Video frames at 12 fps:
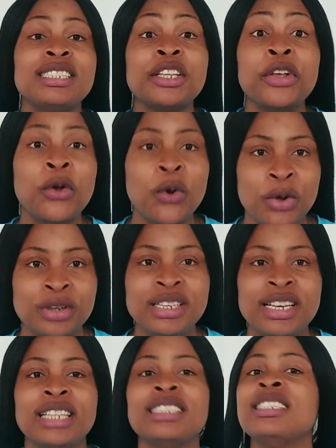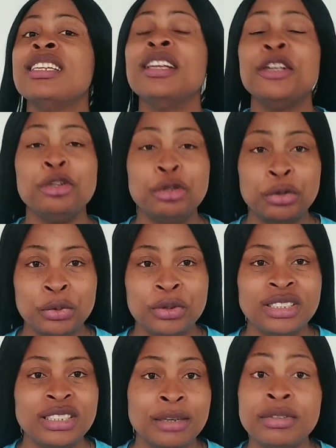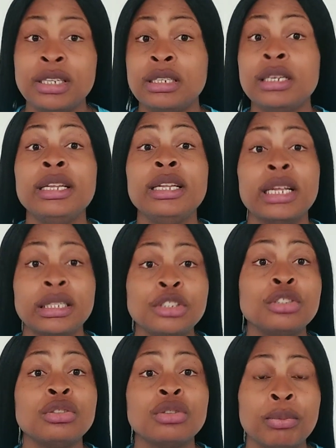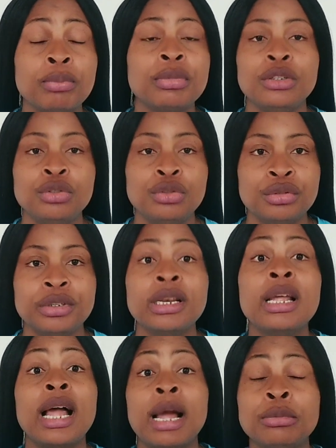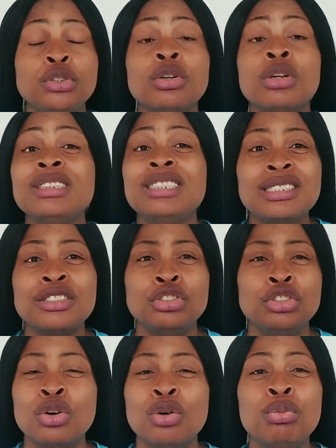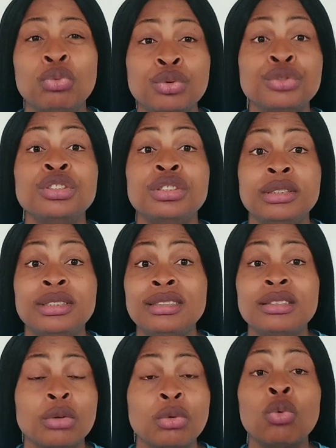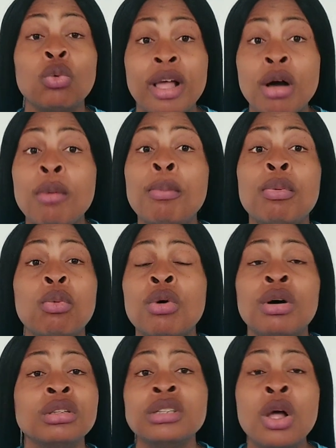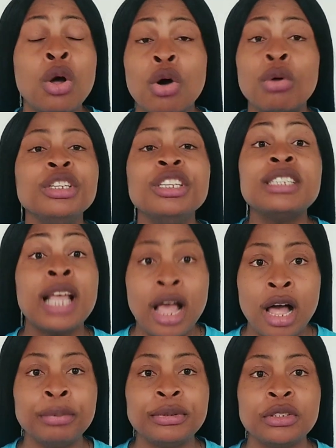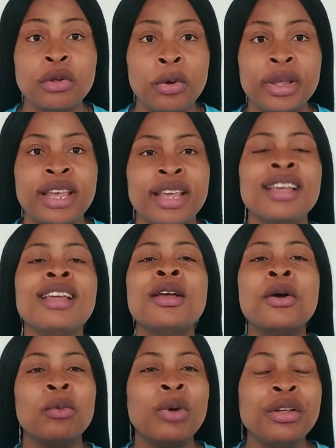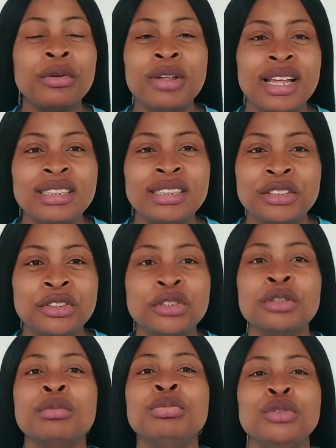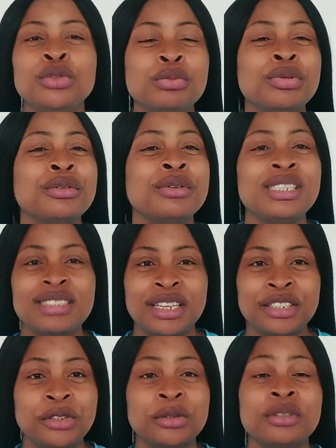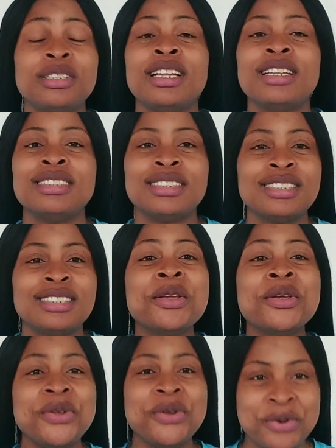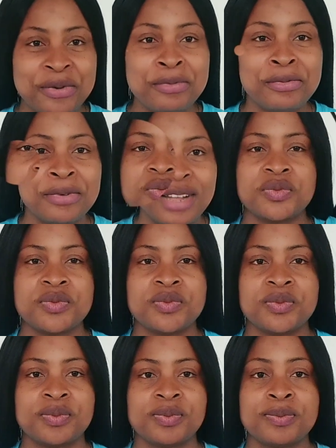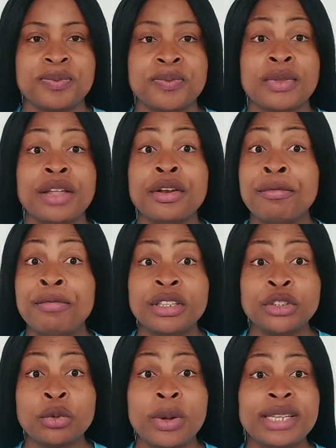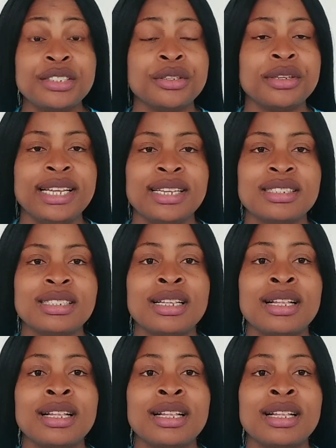gone, that you definitely get something doing. I'm sure this job would help one. It helps, okay? When you get the job, you'll be rest assured that you're fine. The fourth question is,